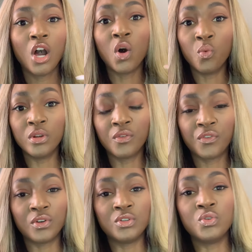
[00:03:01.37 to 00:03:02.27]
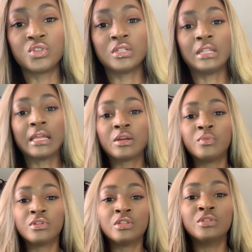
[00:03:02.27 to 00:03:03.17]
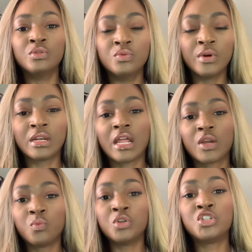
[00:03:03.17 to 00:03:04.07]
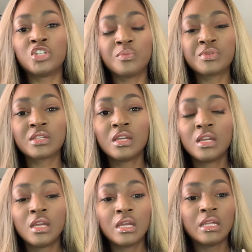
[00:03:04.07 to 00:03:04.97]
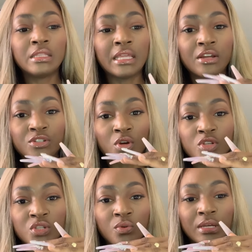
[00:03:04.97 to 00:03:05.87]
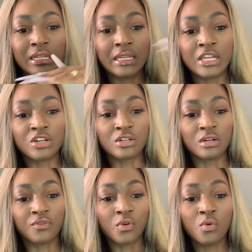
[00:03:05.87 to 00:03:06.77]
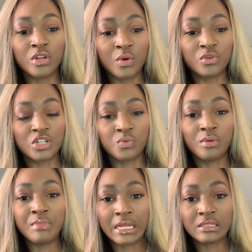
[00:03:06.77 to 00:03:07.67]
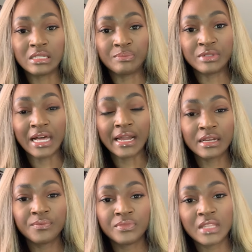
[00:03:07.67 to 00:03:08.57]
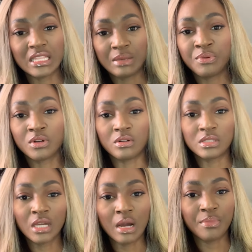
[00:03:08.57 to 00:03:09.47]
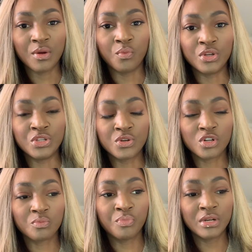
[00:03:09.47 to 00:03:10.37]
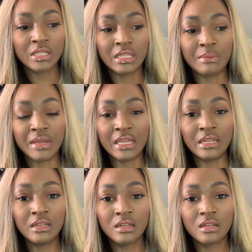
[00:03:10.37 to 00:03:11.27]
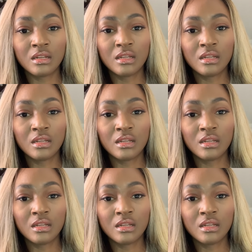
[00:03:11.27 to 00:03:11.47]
a wood fill, usually like with glue and like wood chips, there's also a layer of coating, which is what makes this black, that they put on top. And when you're putting them in,